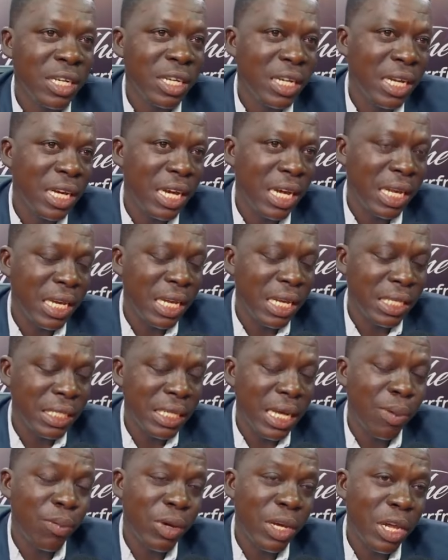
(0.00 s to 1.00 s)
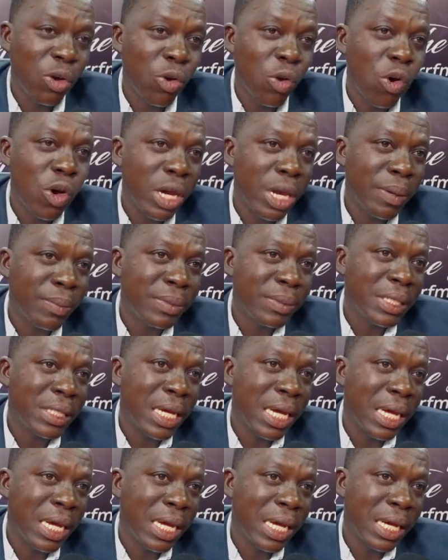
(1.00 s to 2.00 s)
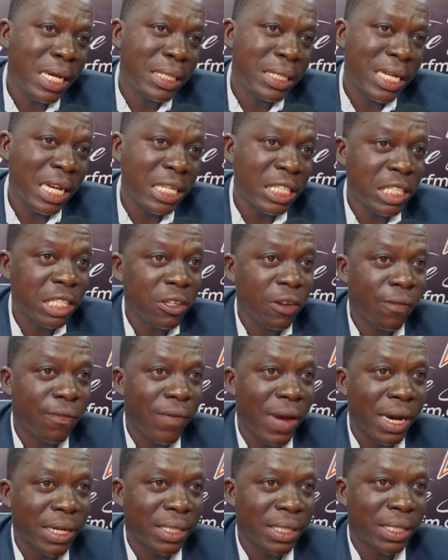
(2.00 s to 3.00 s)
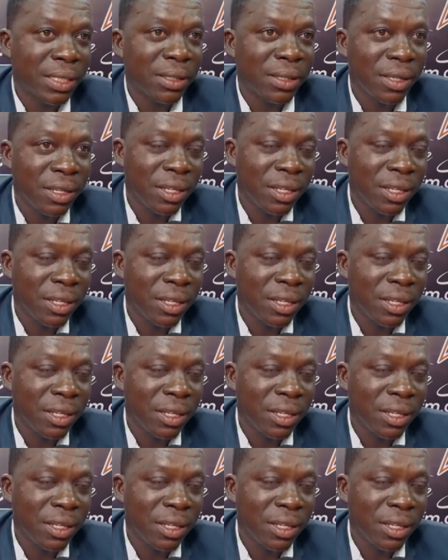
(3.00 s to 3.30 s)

and in some way they call them uh, judges of facts.